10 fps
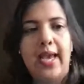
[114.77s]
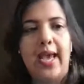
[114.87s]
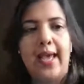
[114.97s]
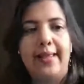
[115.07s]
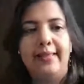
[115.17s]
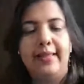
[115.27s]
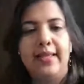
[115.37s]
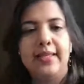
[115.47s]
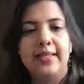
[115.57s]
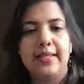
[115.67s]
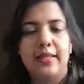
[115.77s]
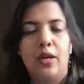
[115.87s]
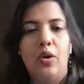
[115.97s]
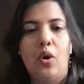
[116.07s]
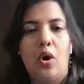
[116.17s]
And this
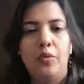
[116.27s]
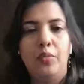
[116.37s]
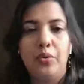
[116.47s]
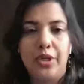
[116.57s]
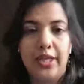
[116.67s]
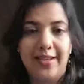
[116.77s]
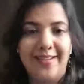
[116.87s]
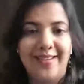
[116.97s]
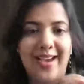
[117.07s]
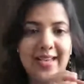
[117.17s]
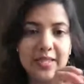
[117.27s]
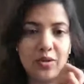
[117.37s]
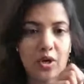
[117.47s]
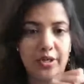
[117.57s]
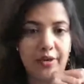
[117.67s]
long bone here has
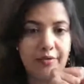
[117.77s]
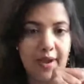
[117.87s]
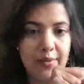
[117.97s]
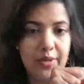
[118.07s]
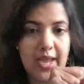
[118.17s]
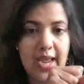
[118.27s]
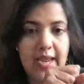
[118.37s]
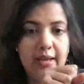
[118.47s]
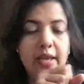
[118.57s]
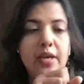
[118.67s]
got a round head.